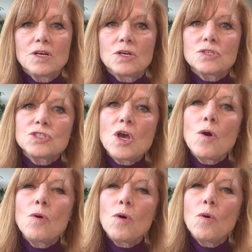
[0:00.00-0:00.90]

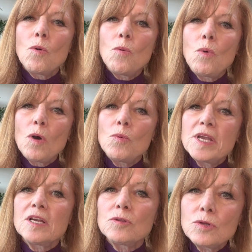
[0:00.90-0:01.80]
So what we
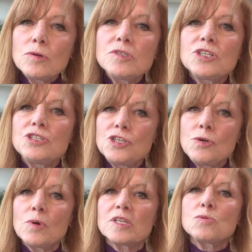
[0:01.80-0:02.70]
can learn to
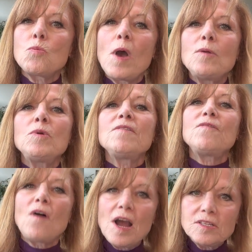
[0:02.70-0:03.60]
do is when we
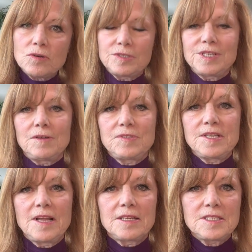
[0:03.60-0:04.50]
find ourselves
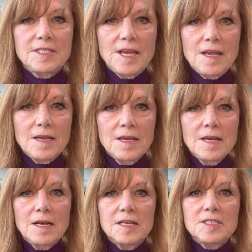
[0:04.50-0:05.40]
in that state,
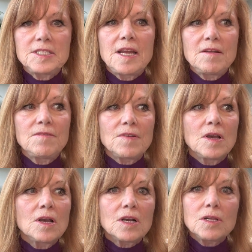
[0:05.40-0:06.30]
a state of
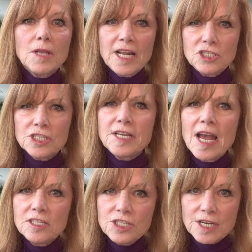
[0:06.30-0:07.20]
clenched
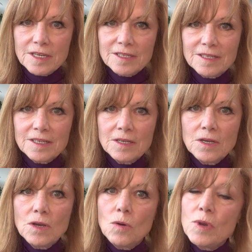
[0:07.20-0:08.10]
tension,
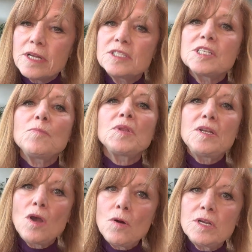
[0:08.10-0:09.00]
we can simply
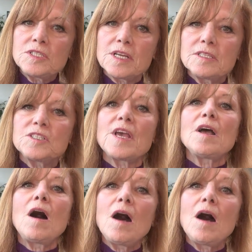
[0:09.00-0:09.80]
notice it and say,